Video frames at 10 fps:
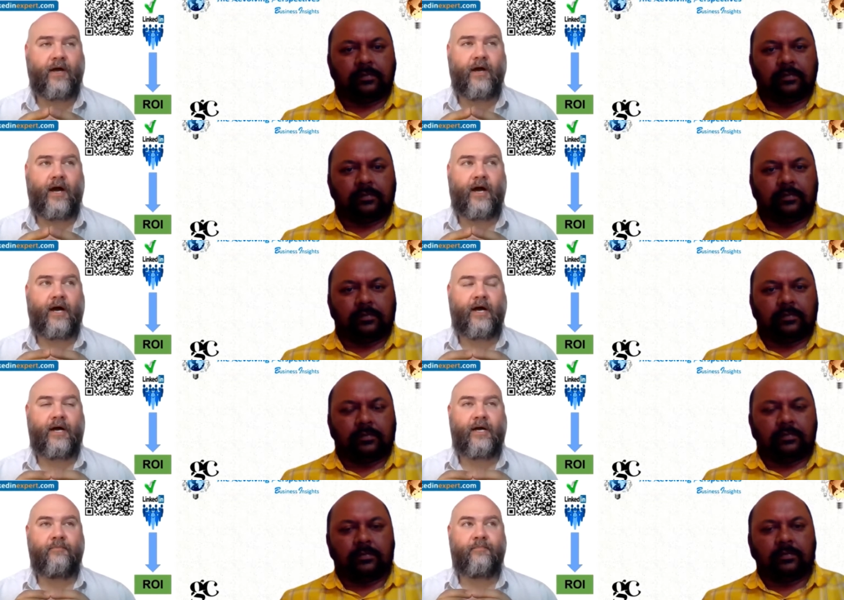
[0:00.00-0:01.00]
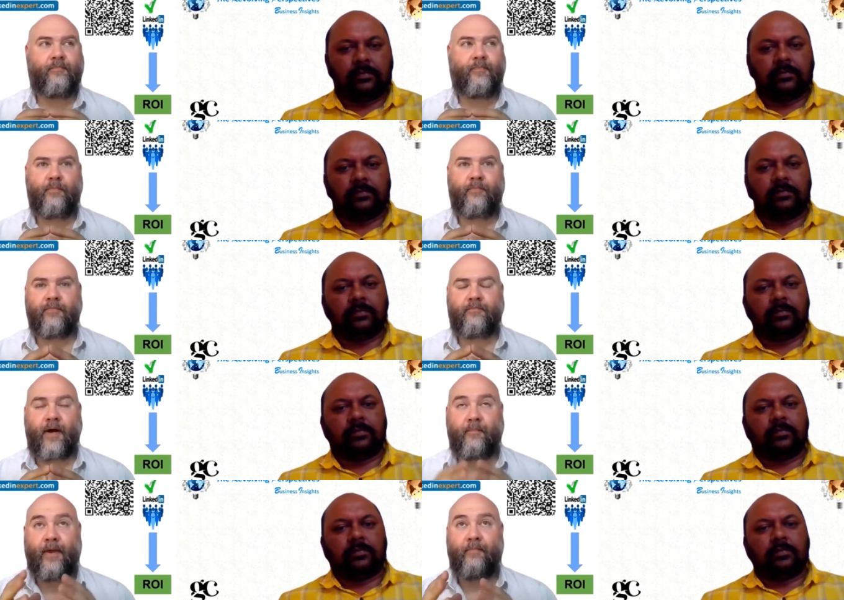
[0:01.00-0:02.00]
Speaker 1: uh, purple uh,
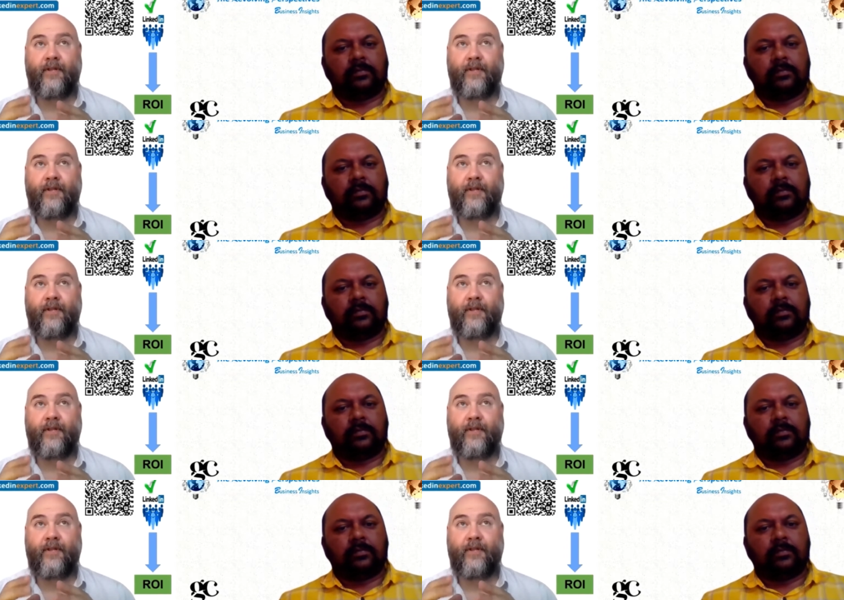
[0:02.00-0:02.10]
people